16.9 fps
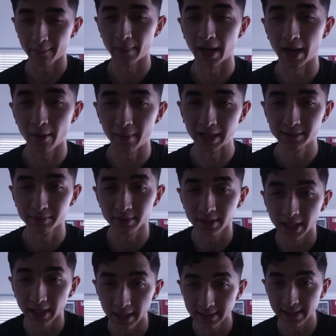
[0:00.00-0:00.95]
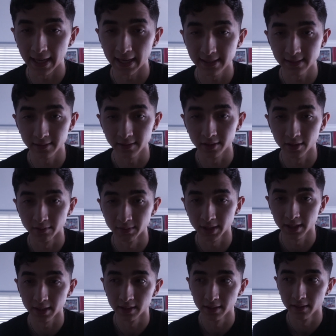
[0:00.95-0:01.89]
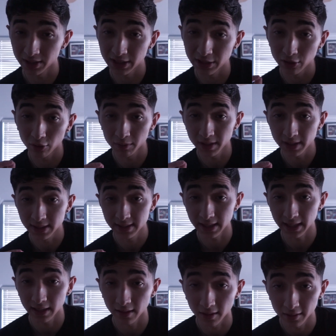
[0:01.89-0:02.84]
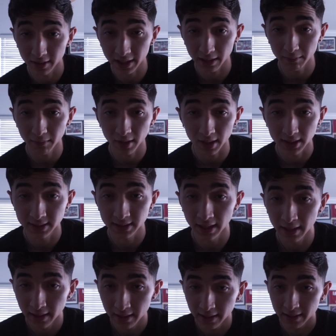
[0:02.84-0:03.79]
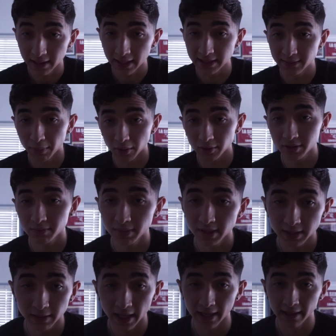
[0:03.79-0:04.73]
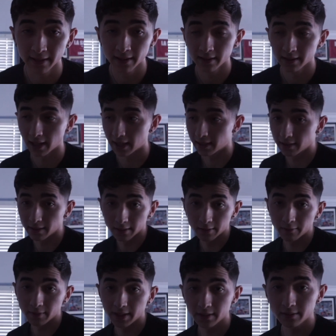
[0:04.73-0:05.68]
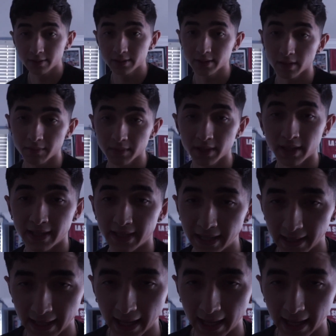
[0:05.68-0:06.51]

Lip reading: how am I supposed to get a tattoo, you know what I'm saying? She told me this thing called ink blocks. They supposedly, like, look real or something, and they